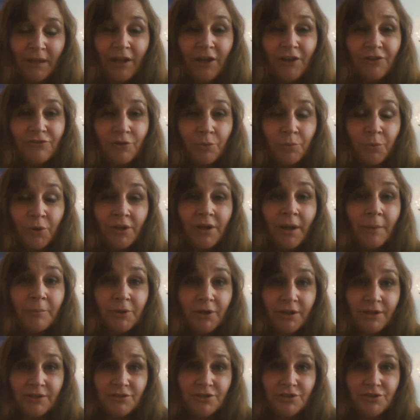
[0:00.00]
So what I'm
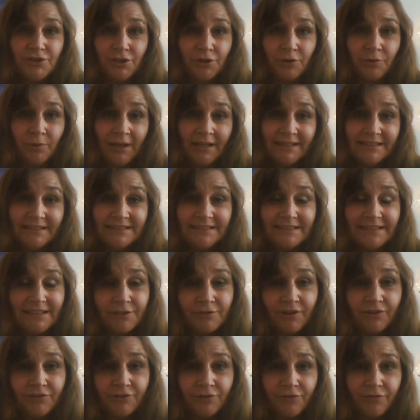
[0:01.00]
going to do in a
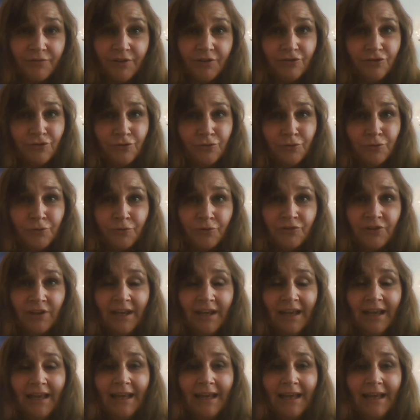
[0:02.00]
series of these talks